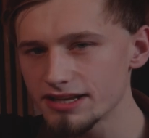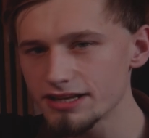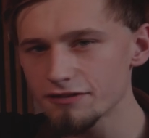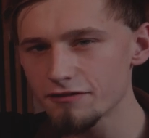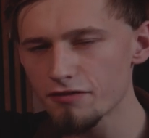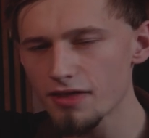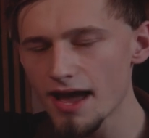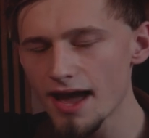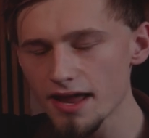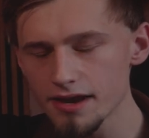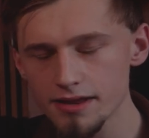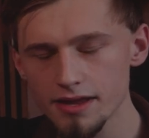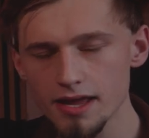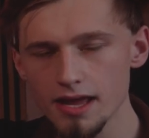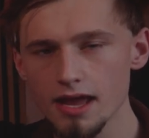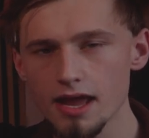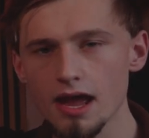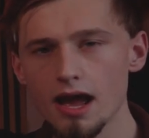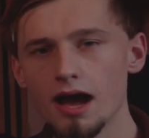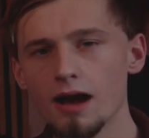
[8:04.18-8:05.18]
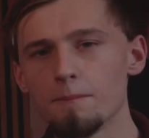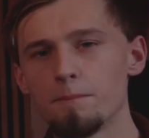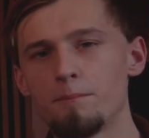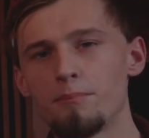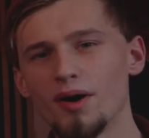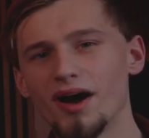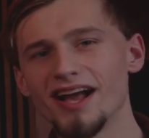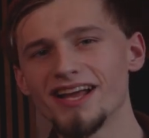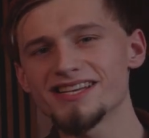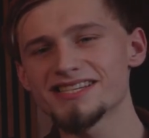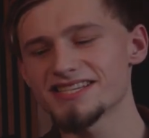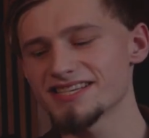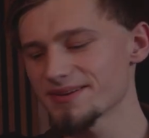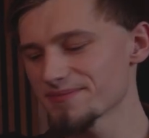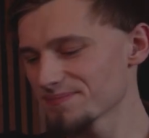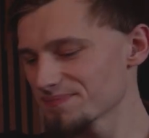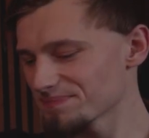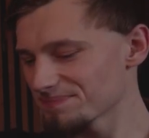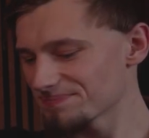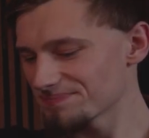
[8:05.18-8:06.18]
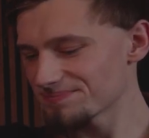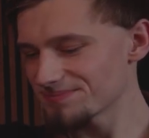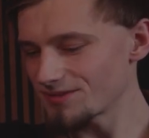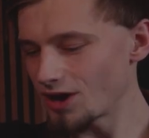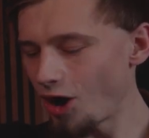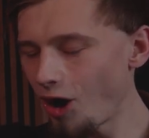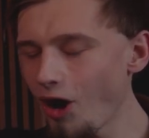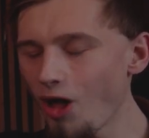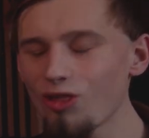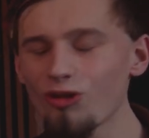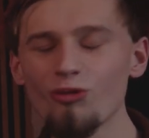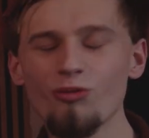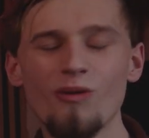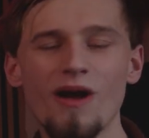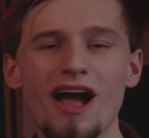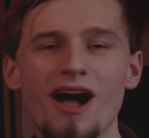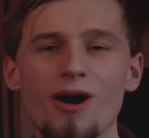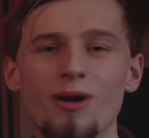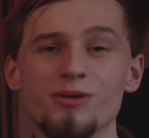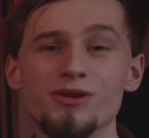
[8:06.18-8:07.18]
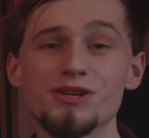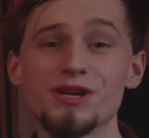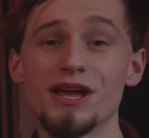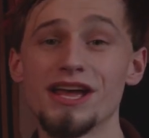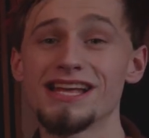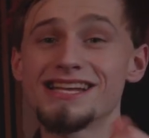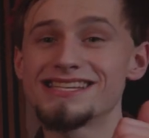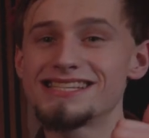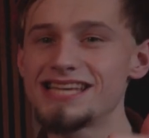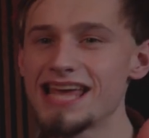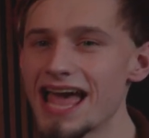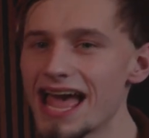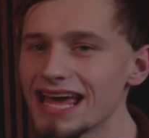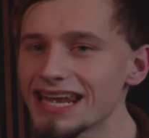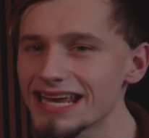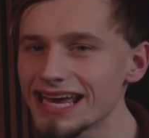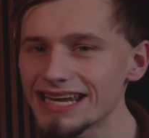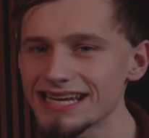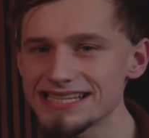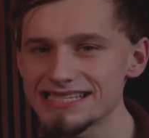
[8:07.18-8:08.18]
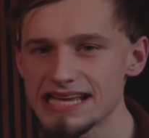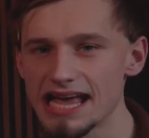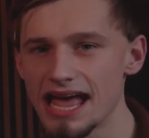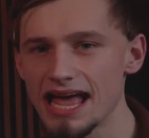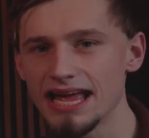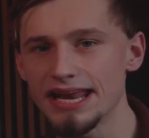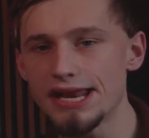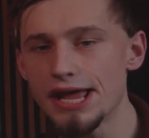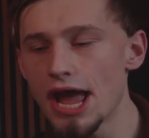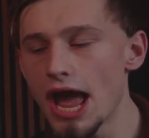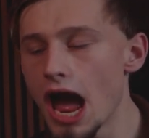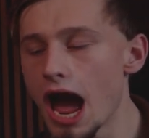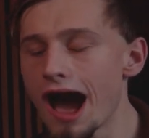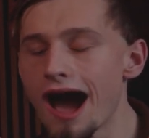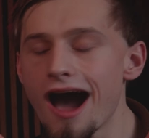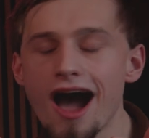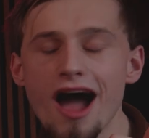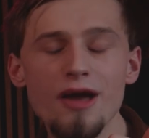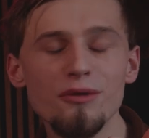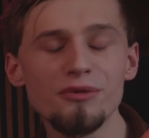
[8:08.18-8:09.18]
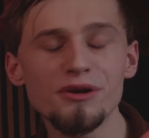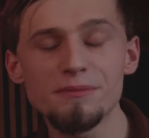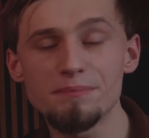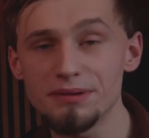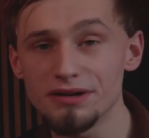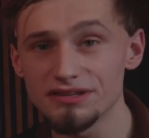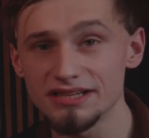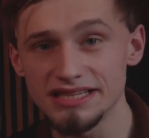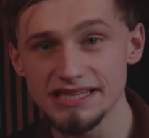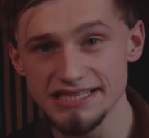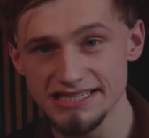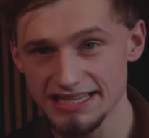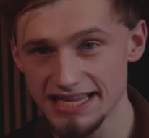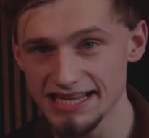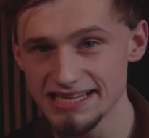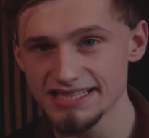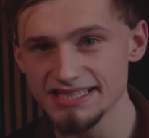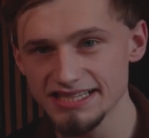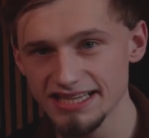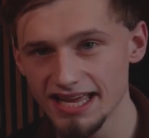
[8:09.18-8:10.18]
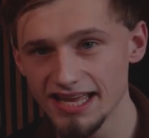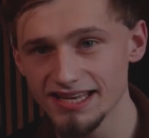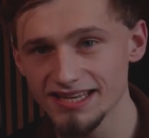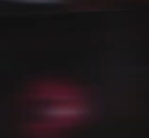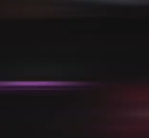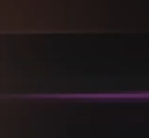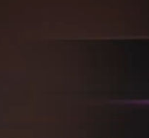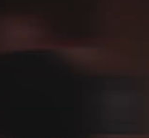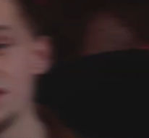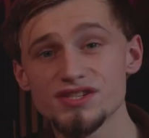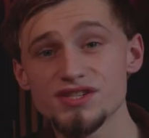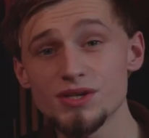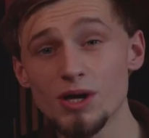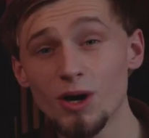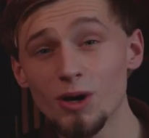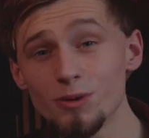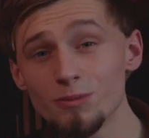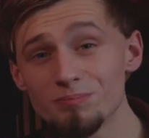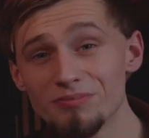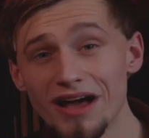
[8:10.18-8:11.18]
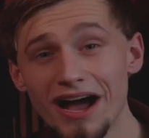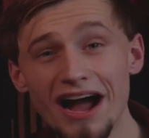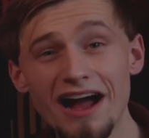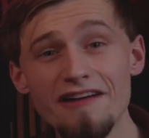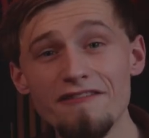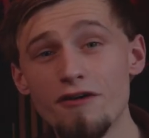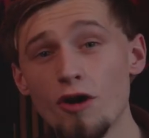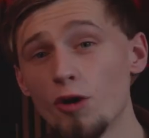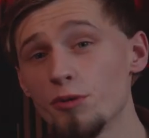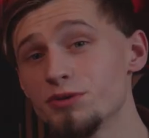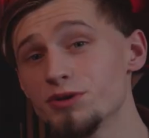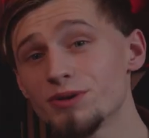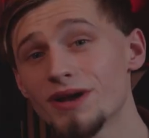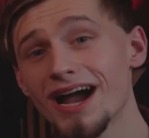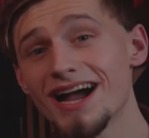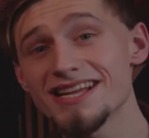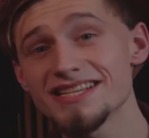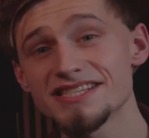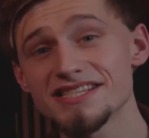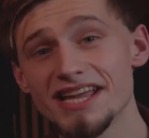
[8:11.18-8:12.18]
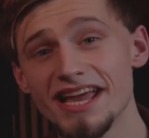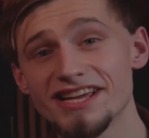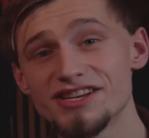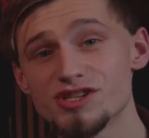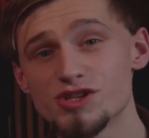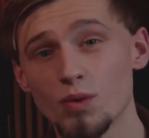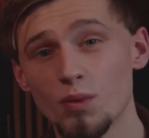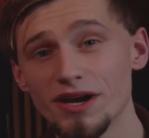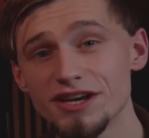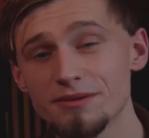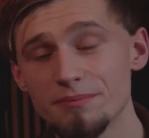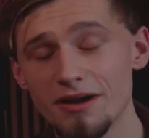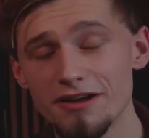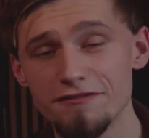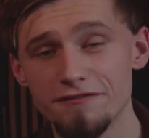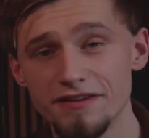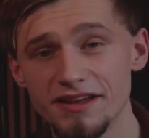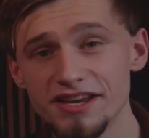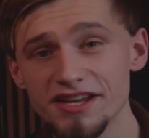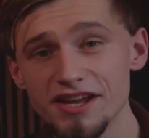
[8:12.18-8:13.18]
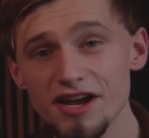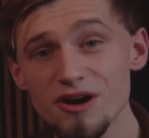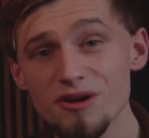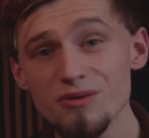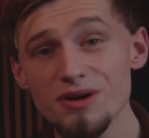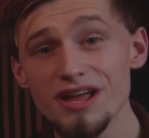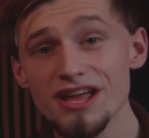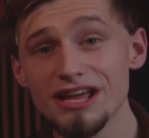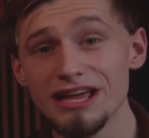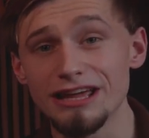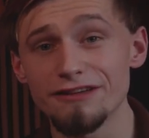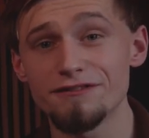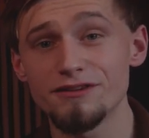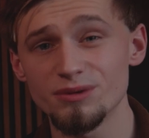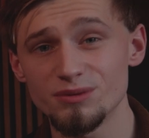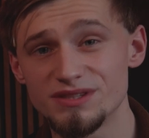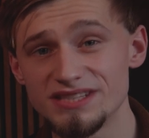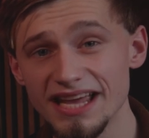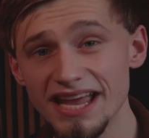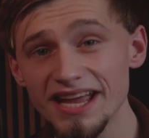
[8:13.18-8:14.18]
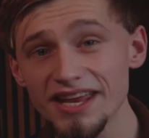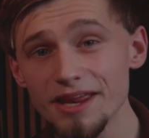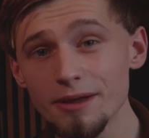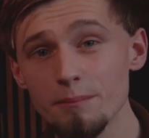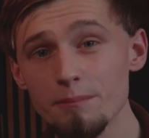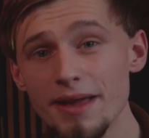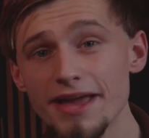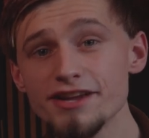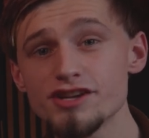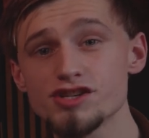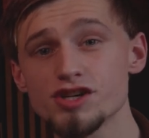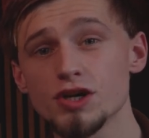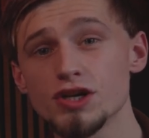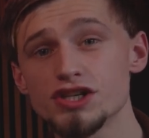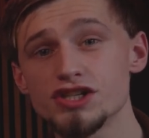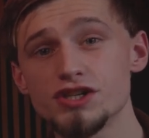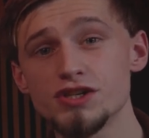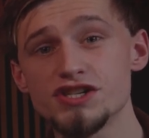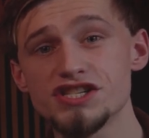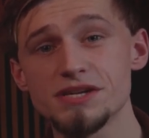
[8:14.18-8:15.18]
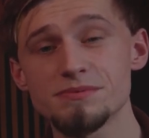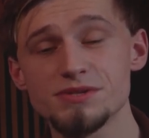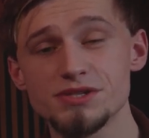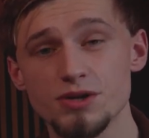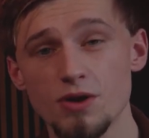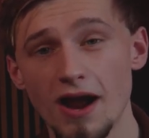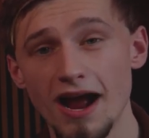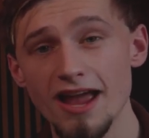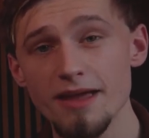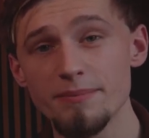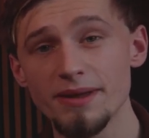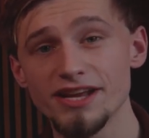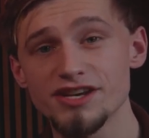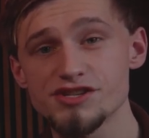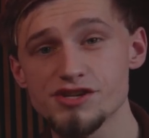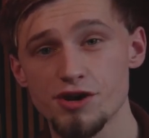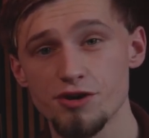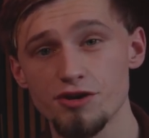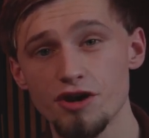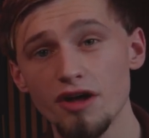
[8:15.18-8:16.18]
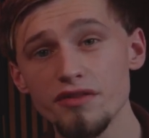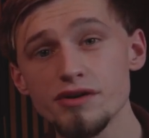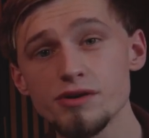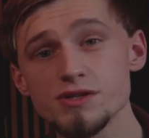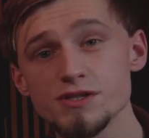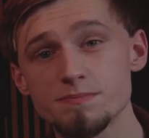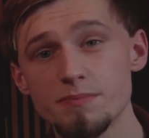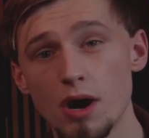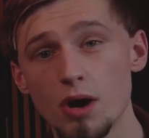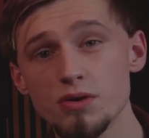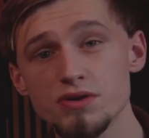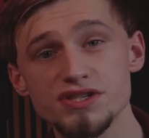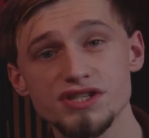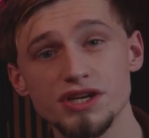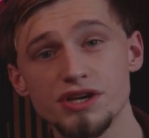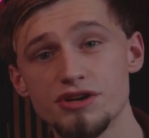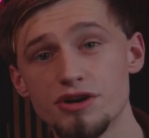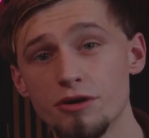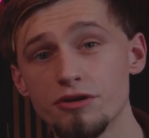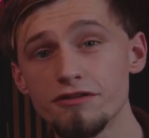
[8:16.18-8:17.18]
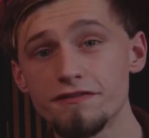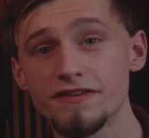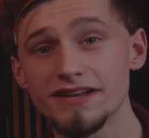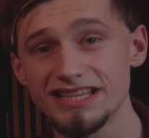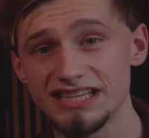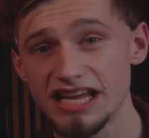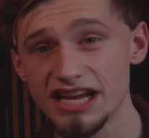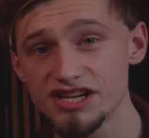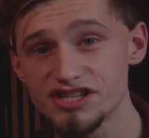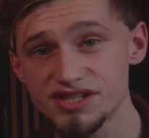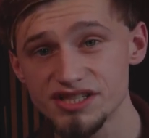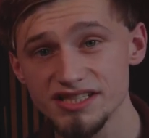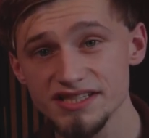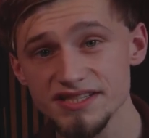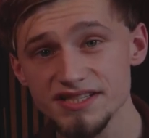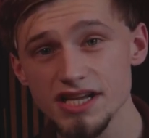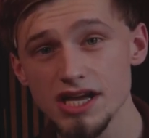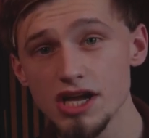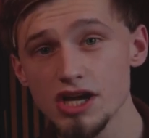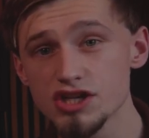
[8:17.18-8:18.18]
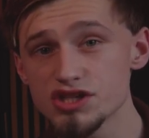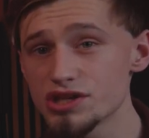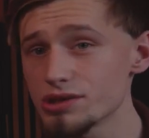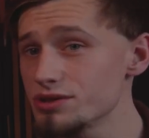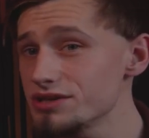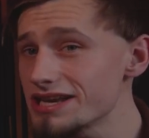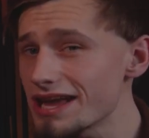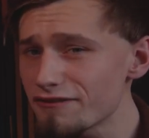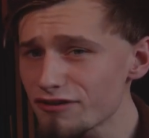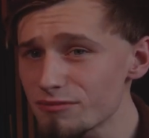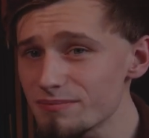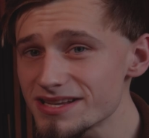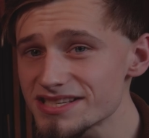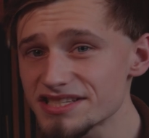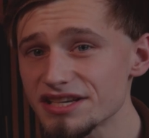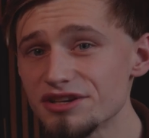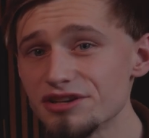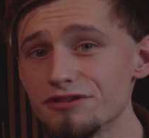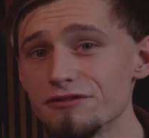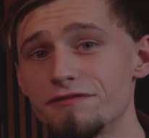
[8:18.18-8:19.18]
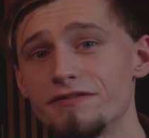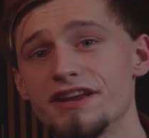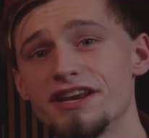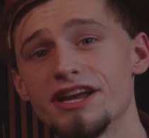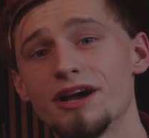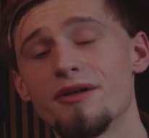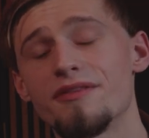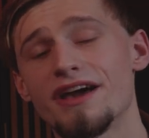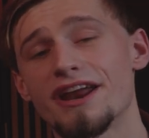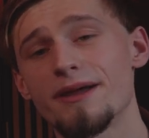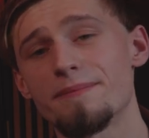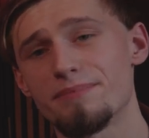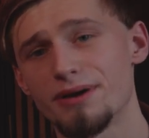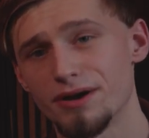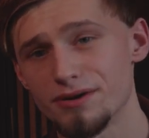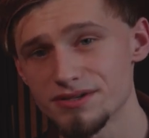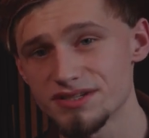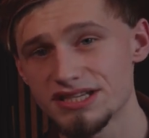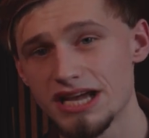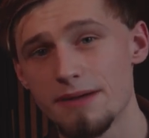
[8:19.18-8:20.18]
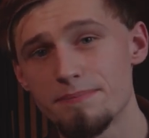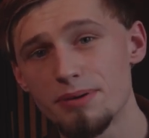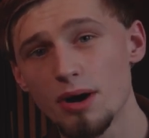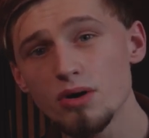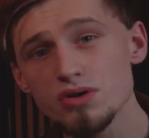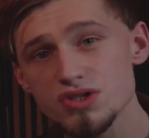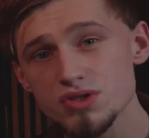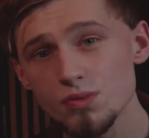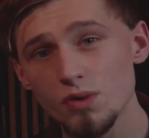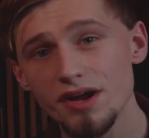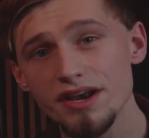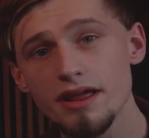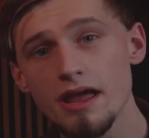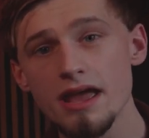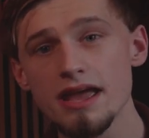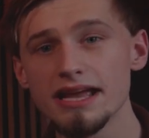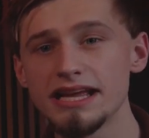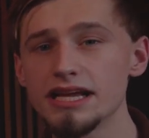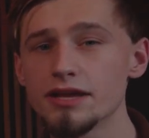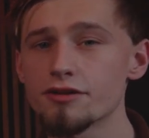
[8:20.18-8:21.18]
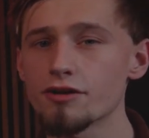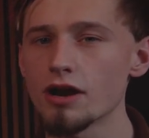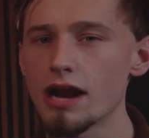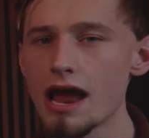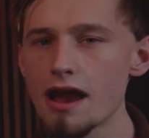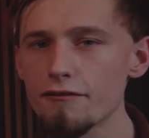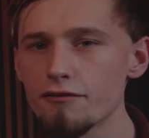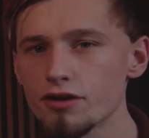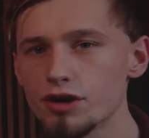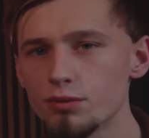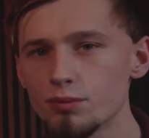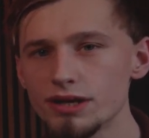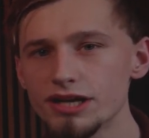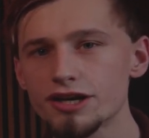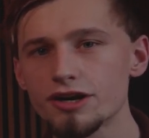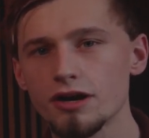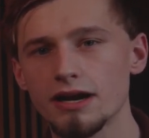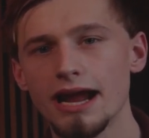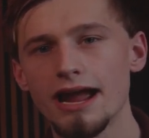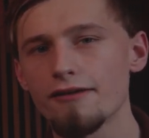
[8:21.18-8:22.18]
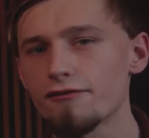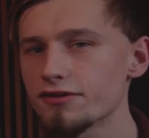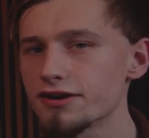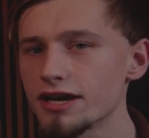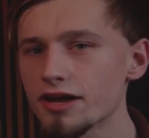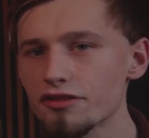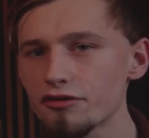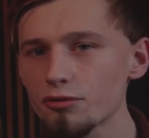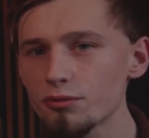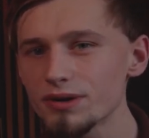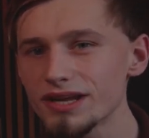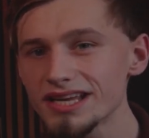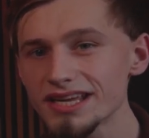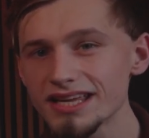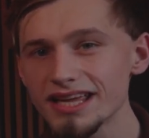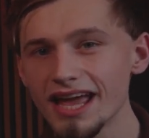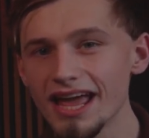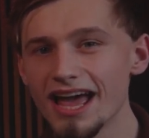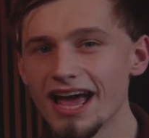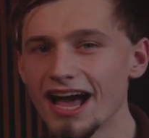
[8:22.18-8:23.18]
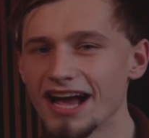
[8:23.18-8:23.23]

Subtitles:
of that. But all around, 10 out of 10, I would build in this case again. So I hope you guys enjoyed my video. If you did, make sure to subscribe and turn on those post notifications so you never miss a new video that I post. I post one either every week or every other week.